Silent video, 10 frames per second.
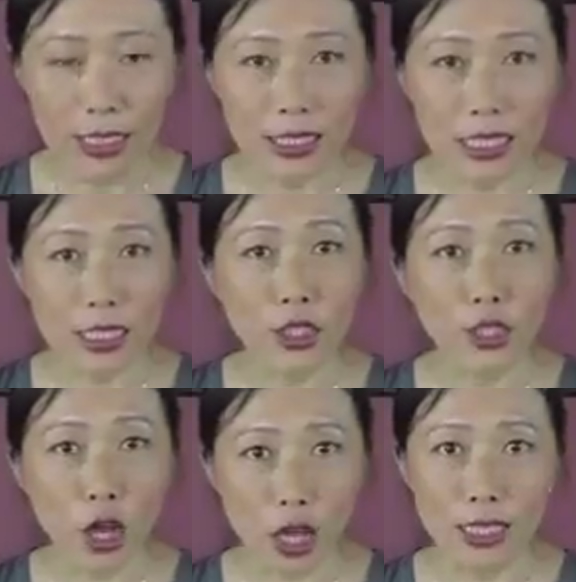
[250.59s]
did
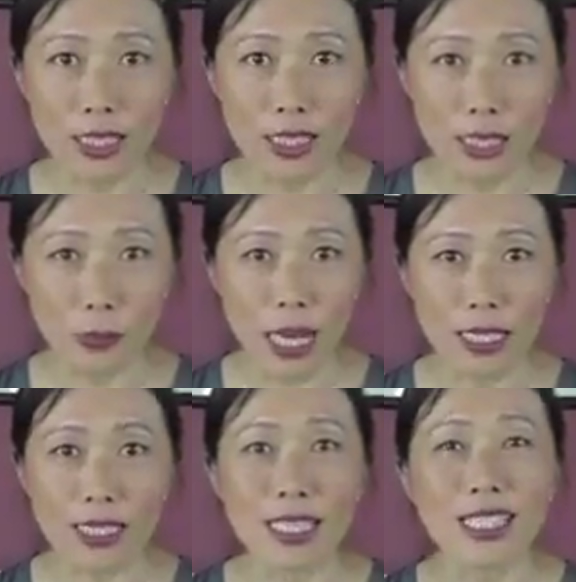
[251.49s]
not
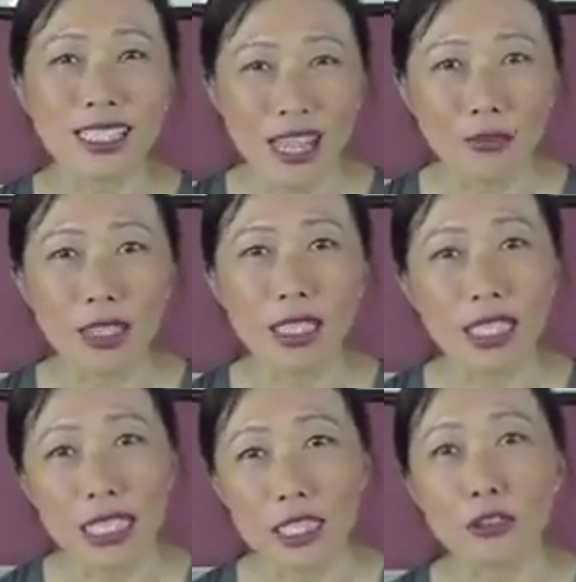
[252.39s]
expect a
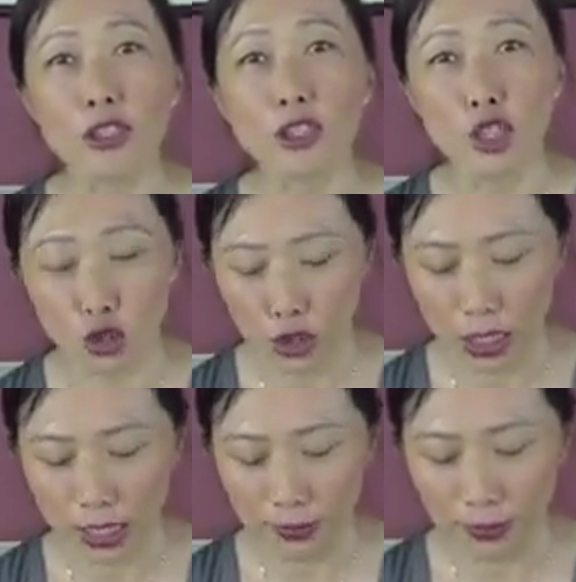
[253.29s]
7-year journey.